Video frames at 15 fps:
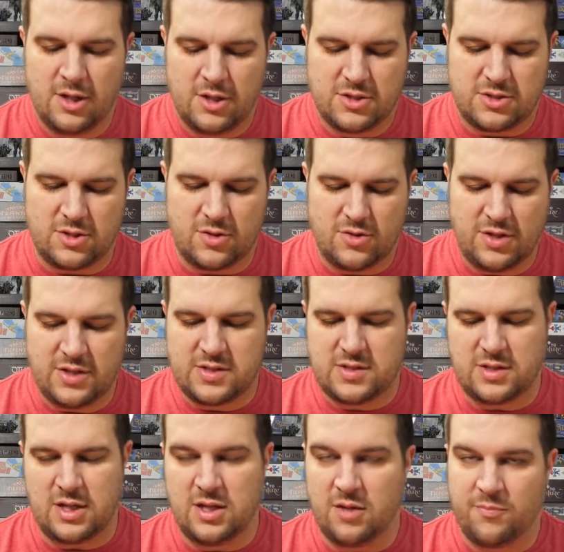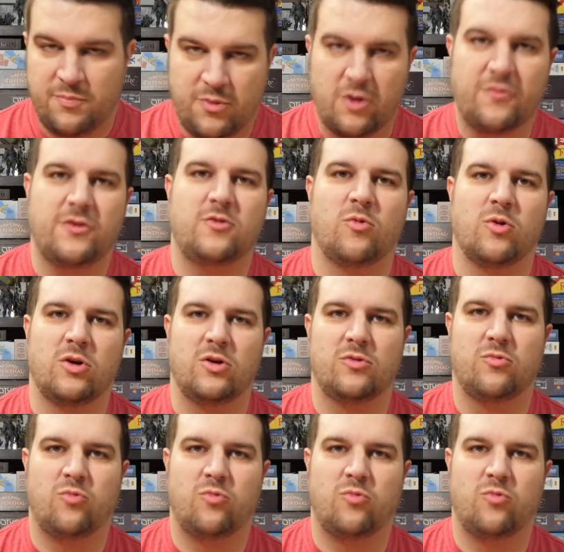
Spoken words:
So this, in a perfect world,